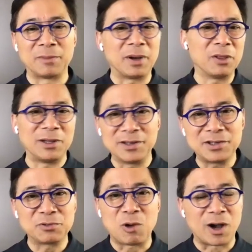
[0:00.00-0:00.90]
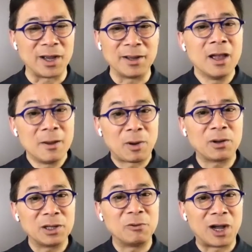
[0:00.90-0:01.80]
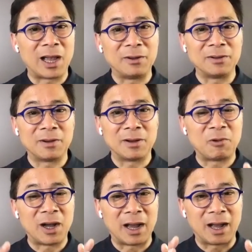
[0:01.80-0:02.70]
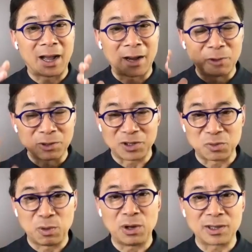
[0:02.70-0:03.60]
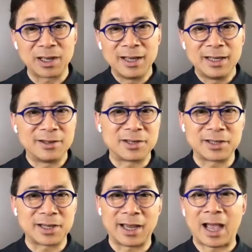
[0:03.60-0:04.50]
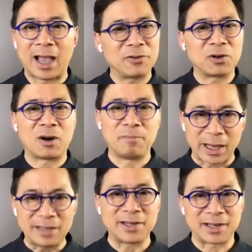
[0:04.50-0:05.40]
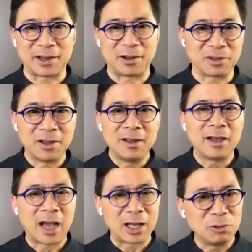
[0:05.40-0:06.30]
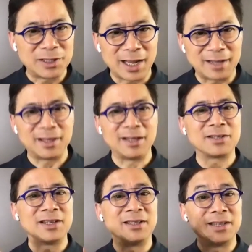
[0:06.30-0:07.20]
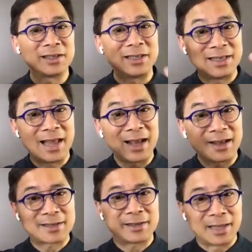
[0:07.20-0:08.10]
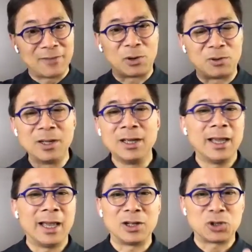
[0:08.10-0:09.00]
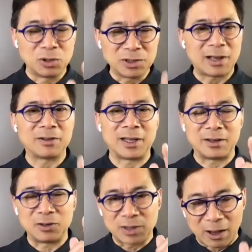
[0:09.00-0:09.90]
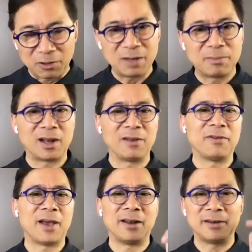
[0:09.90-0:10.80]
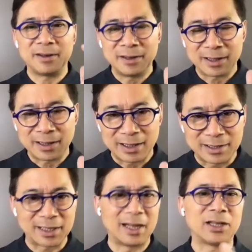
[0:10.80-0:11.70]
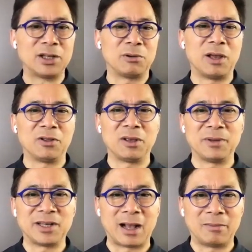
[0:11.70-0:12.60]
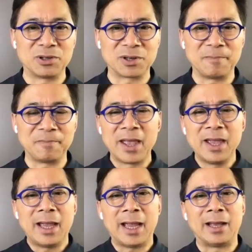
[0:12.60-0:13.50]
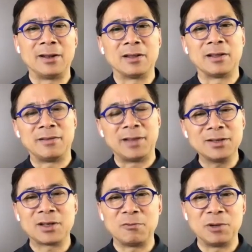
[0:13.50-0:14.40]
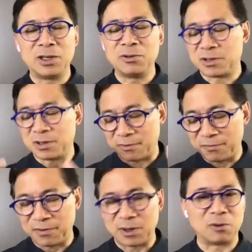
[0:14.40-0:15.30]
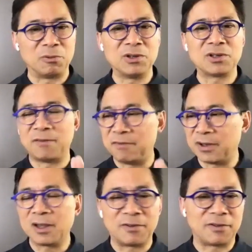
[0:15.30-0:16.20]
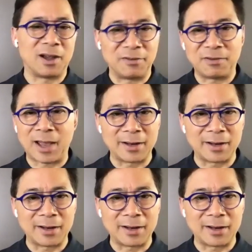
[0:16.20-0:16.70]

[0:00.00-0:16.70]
And by the way, this is why, partly why, why I wrote this book is to say, after our basic health, how do we take things to this next level? And it turns out that healthy body fat is connected to a healthy metabolism. And the things that we used to fear, we used to vilify fat.